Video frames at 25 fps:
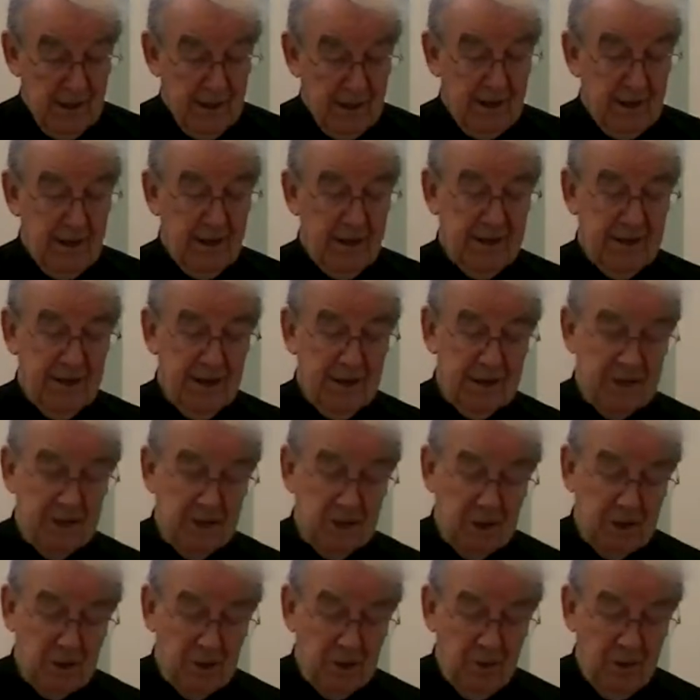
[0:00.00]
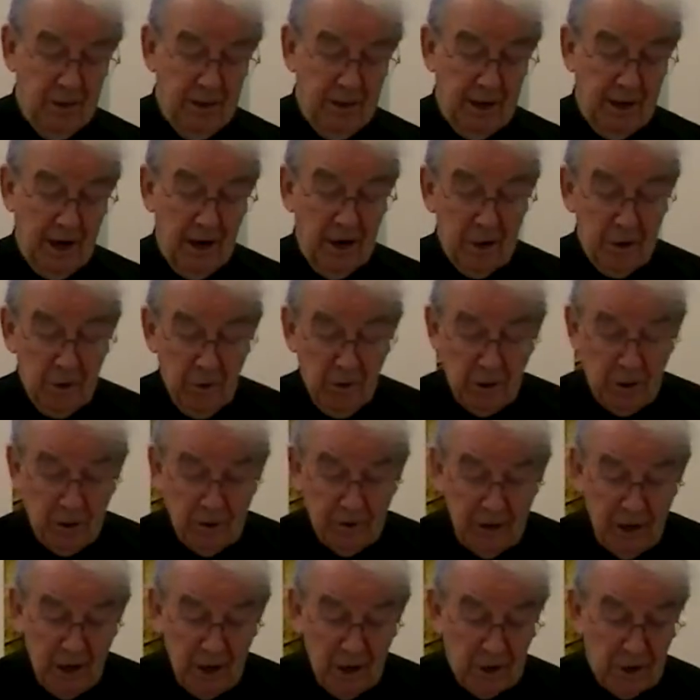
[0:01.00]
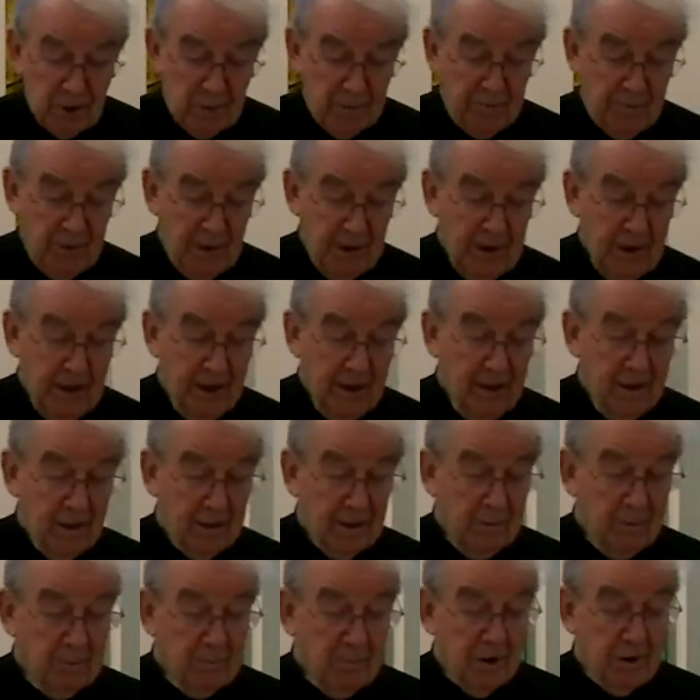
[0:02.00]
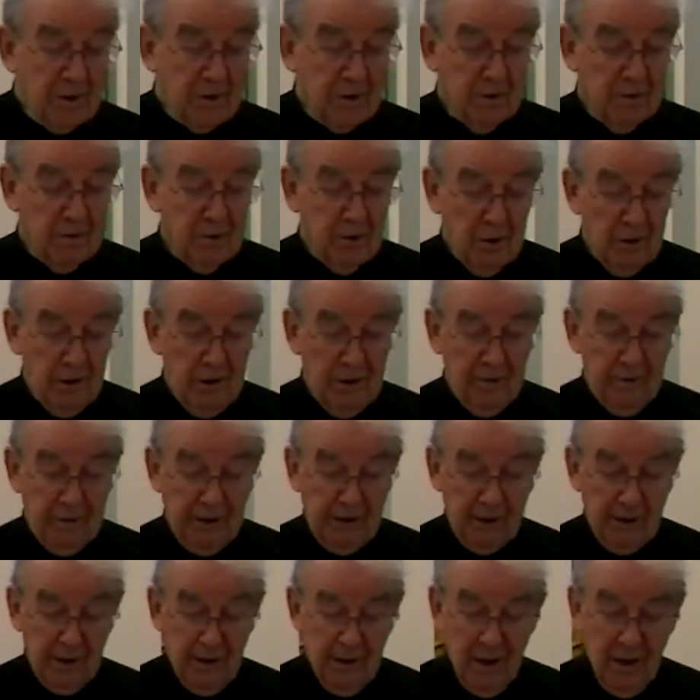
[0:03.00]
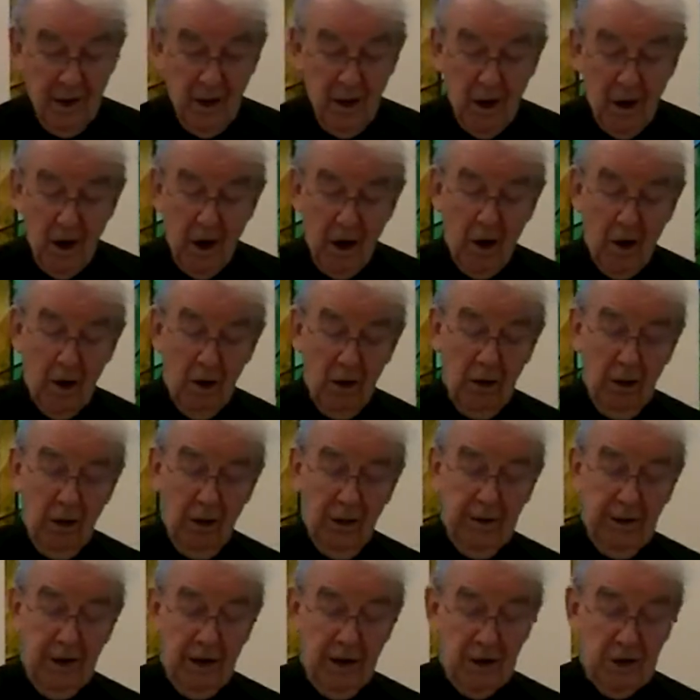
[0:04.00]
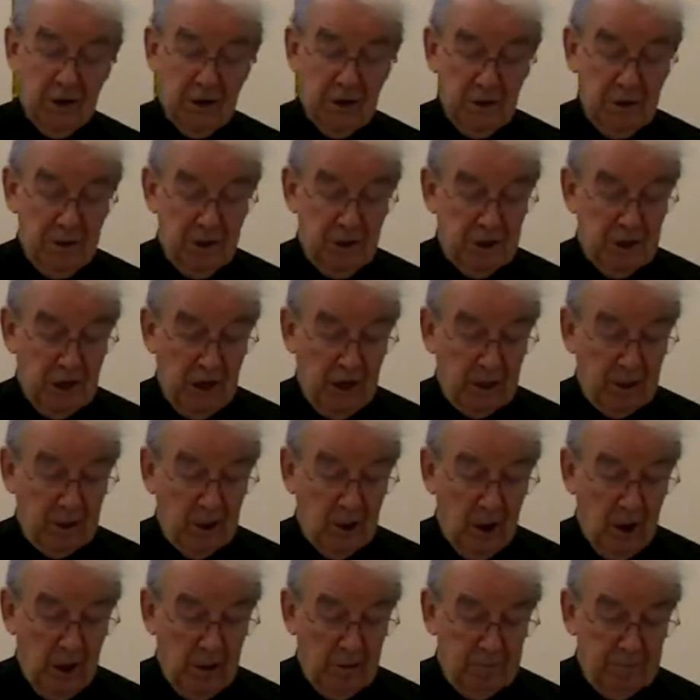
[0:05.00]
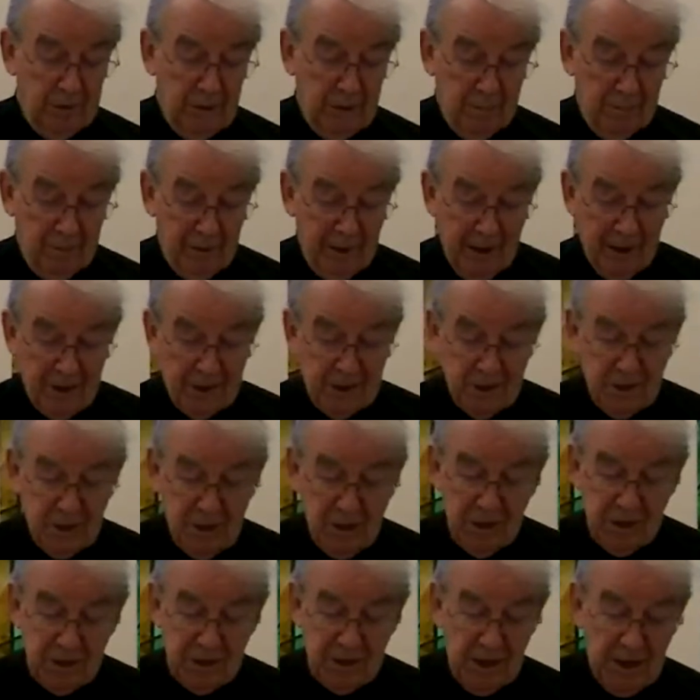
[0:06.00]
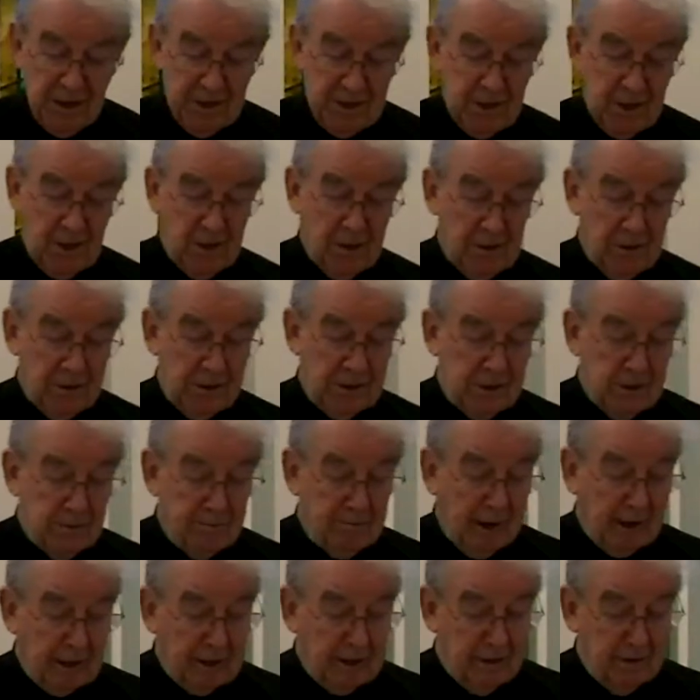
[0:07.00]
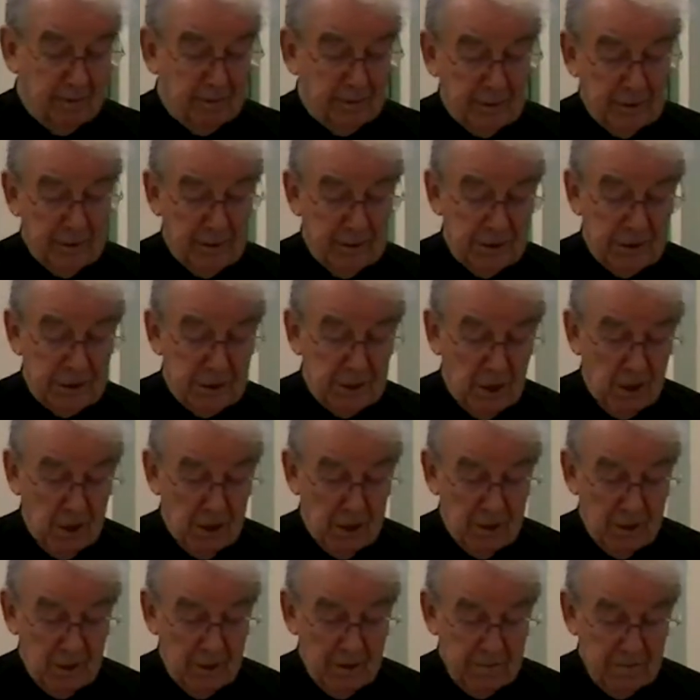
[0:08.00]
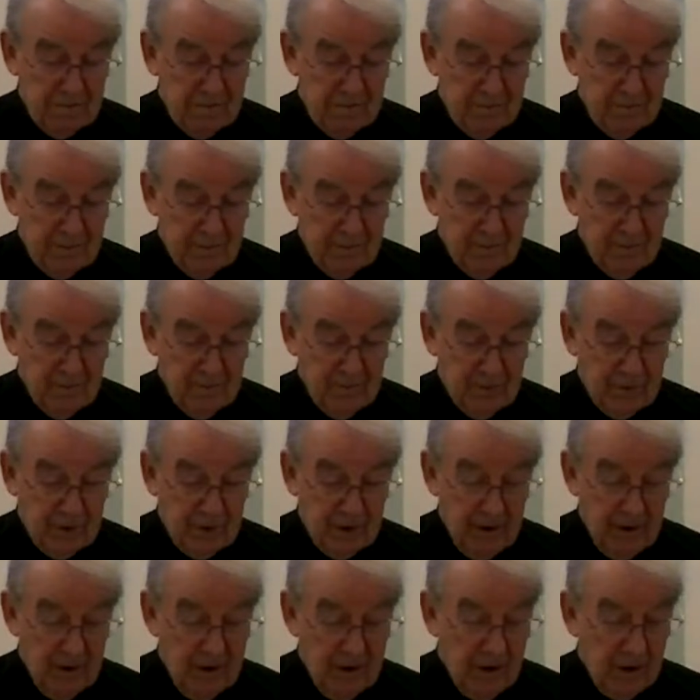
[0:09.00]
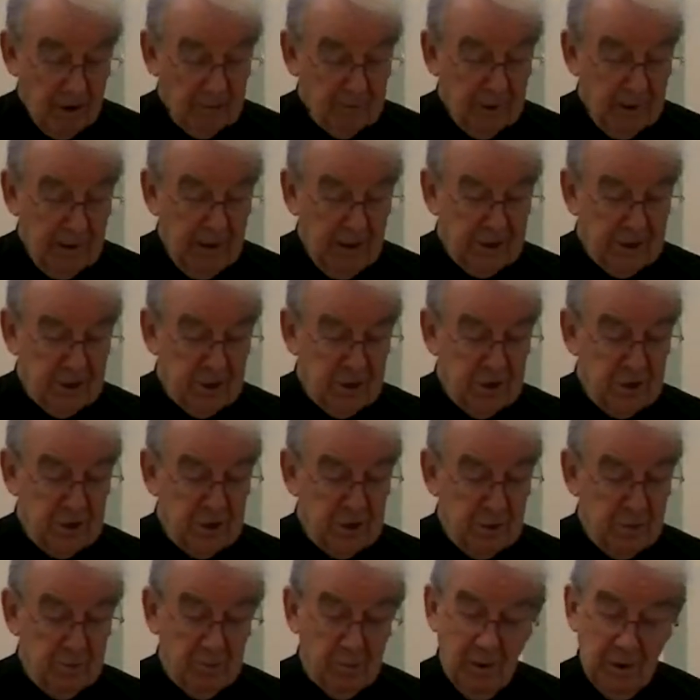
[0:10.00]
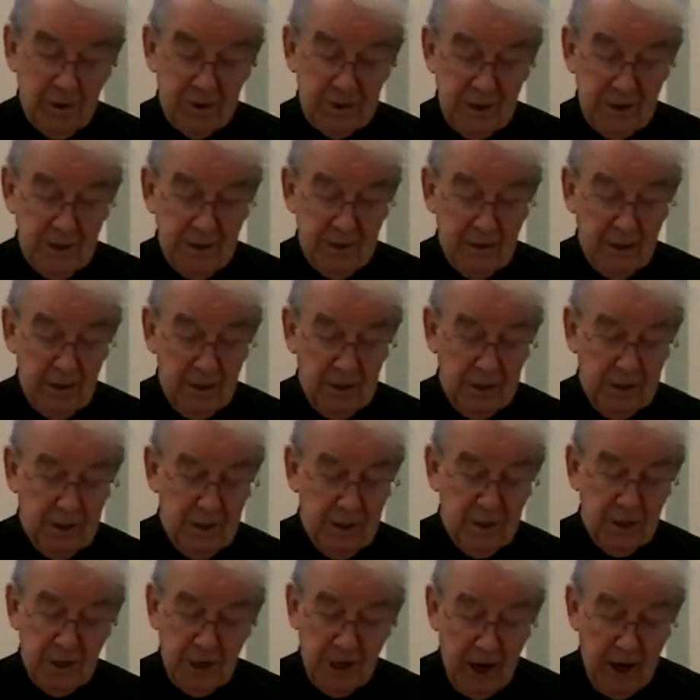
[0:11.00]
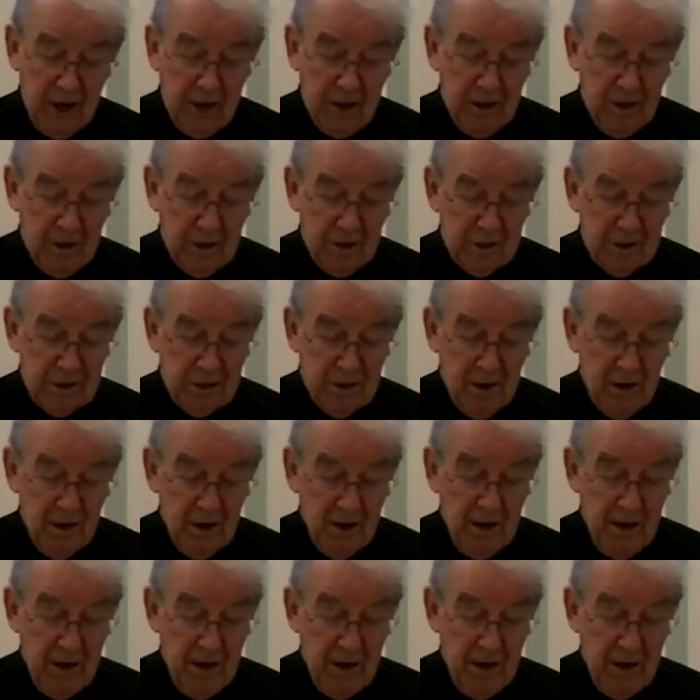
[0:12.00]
It is truly a new creation, the mother of all living. All nations shall call me blessed, she says in her magnificent song. Her relationship was indeed changed.